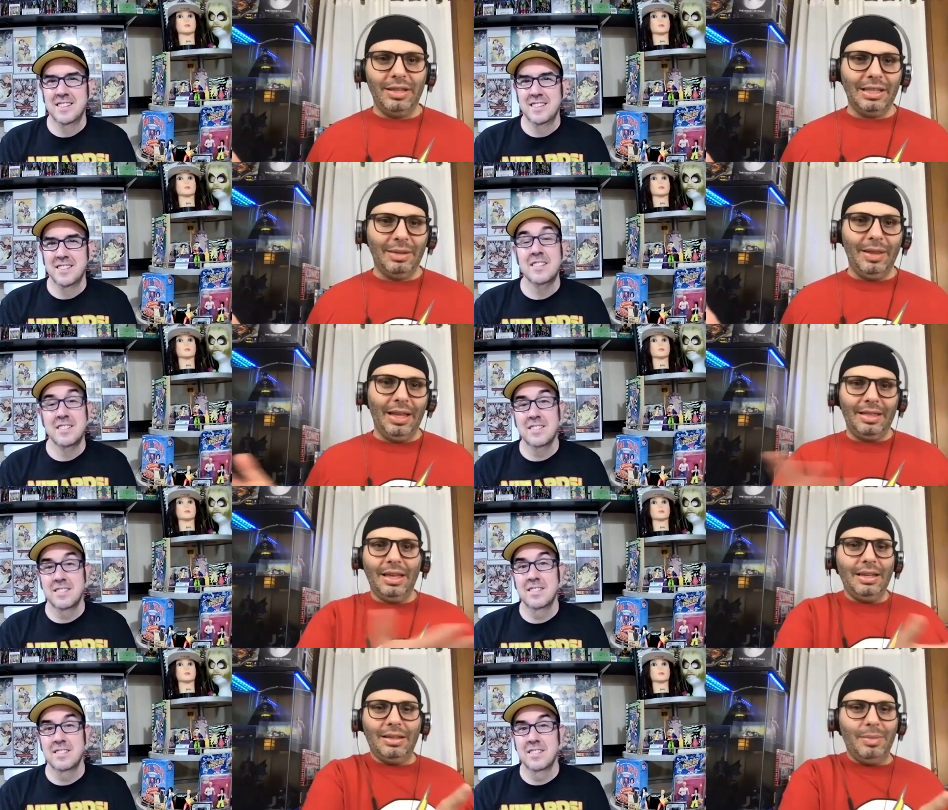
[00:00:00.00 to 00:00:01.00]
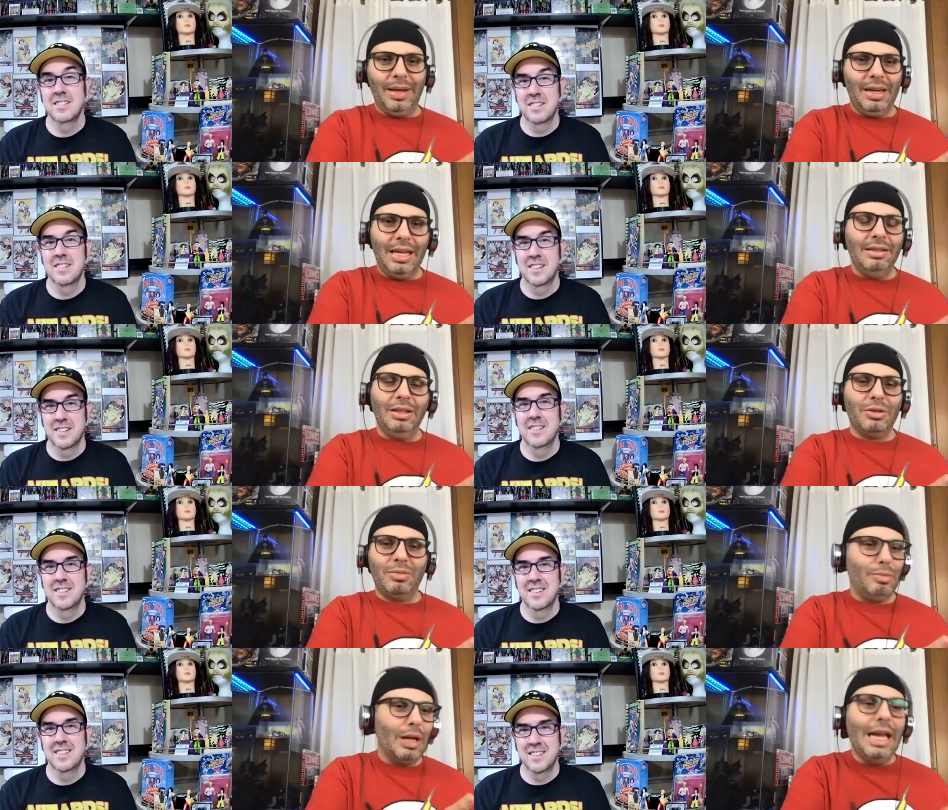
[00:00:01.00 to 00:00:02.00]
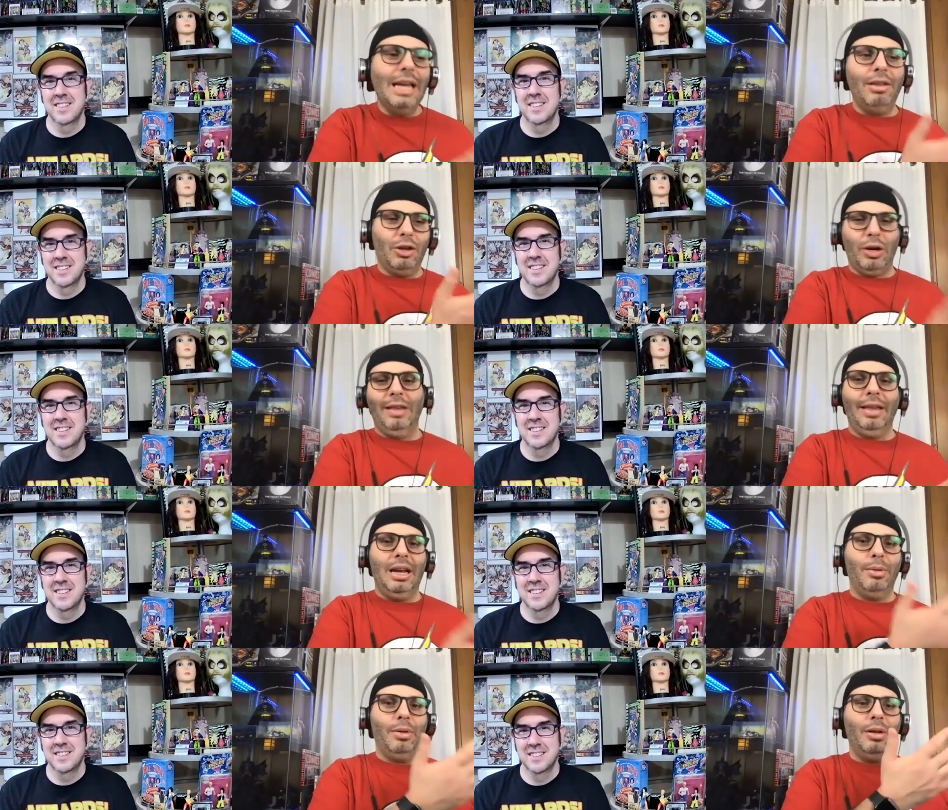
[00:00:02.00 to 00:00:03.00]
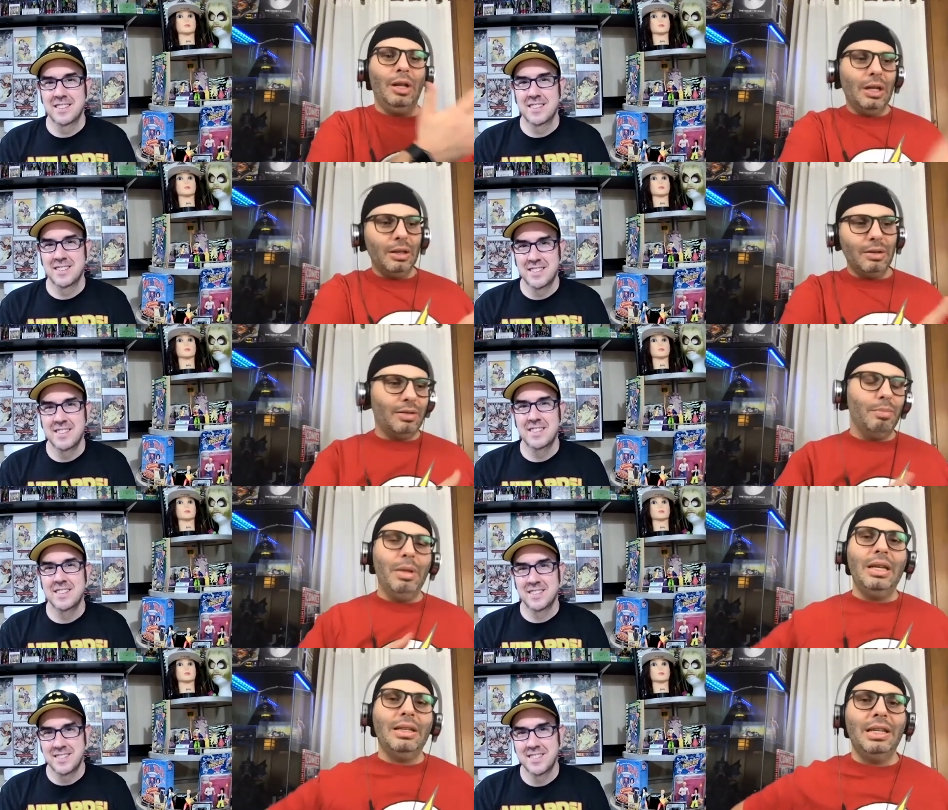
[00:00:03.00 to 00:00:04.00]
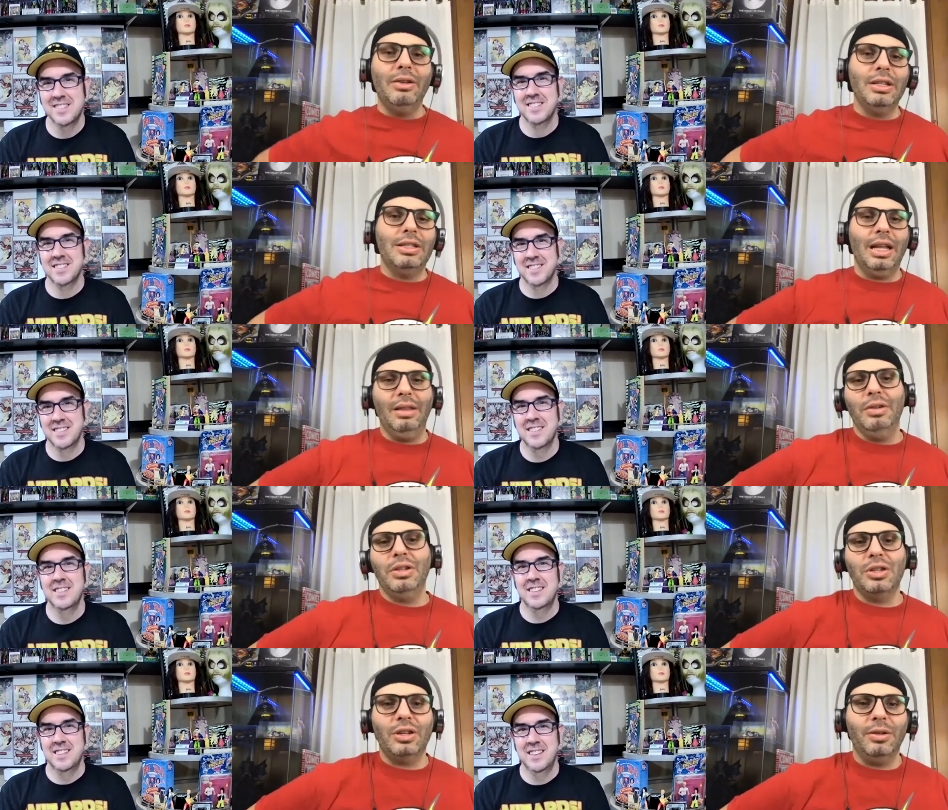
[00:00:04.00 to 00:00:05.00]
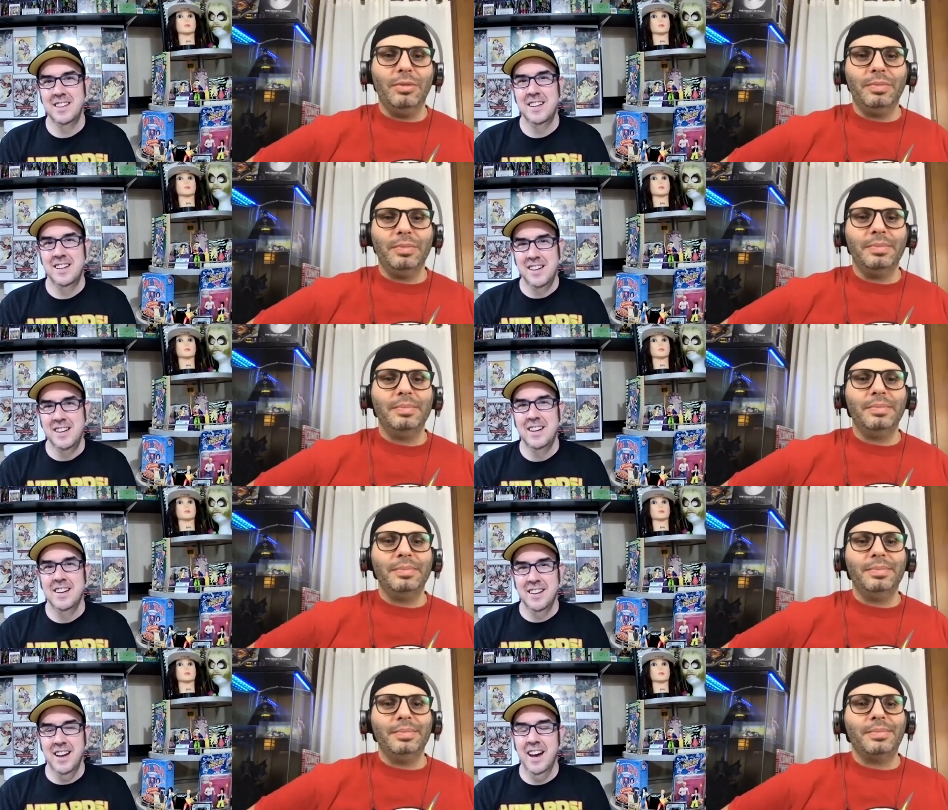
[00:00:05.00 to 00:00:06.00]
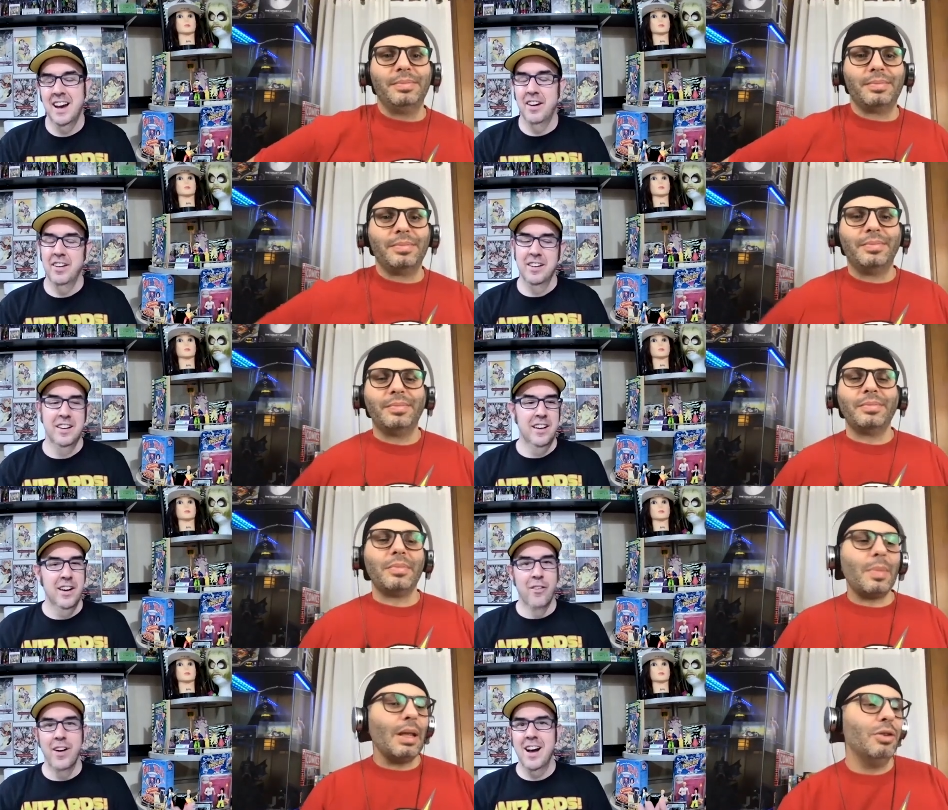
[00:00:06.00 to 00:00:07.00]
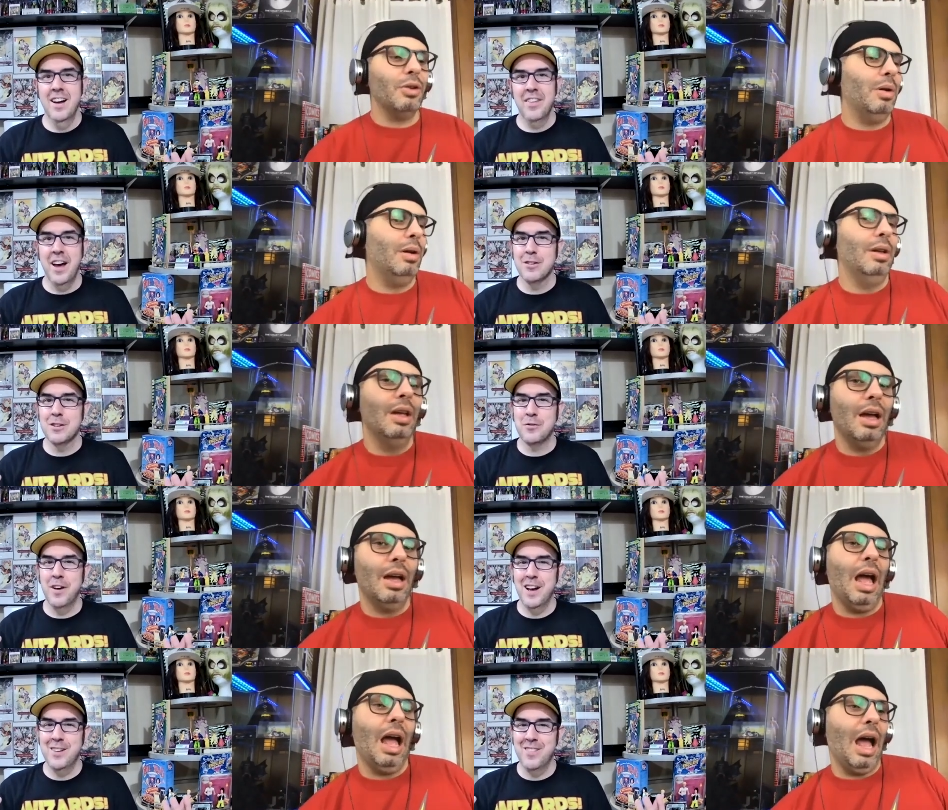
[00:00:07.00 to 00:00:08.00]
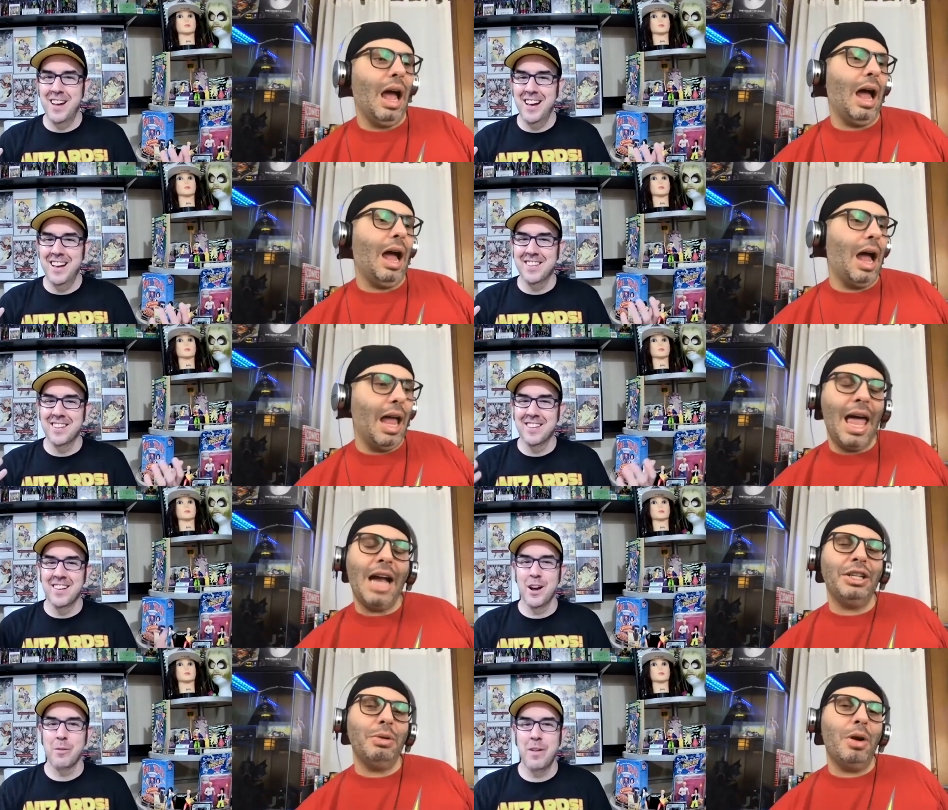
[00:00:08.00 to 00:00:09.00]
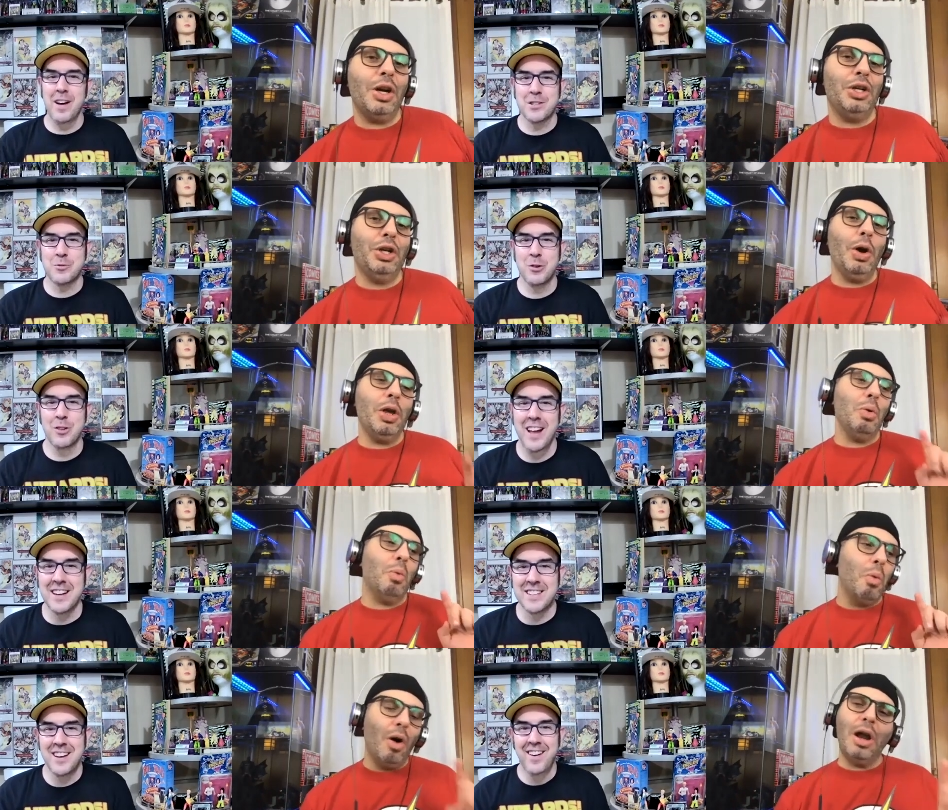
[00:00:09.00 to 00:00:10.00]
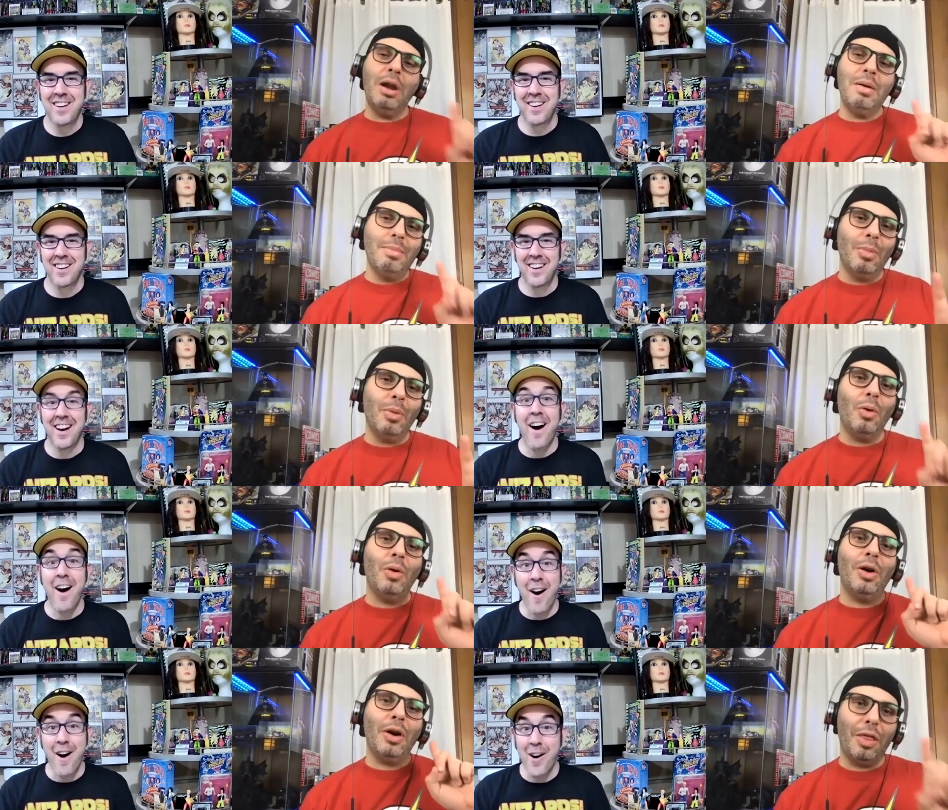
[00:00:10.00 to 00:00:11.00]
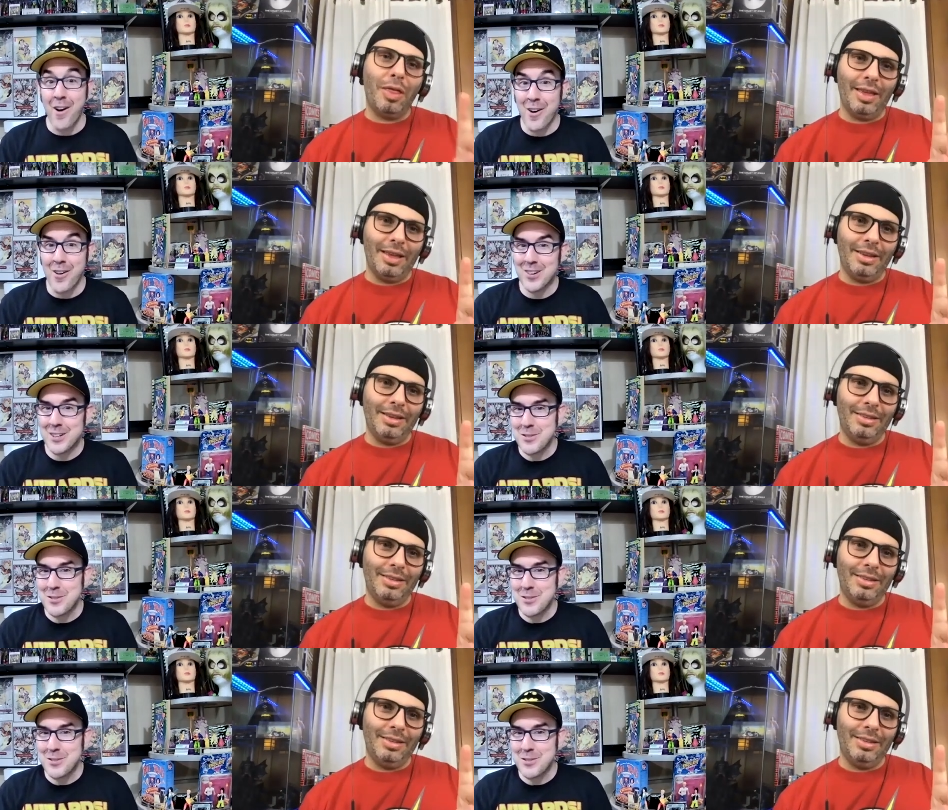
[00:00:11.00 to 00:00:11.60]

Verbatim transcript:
Speaker 1: sakes. I mean, like that could be an easily translatable mini series television show.
Speaker 2: Yeah. Well, that was fun, man.
Speaker 1: I actually want to show you one more thing. Oh,
Speaker 2: what'd you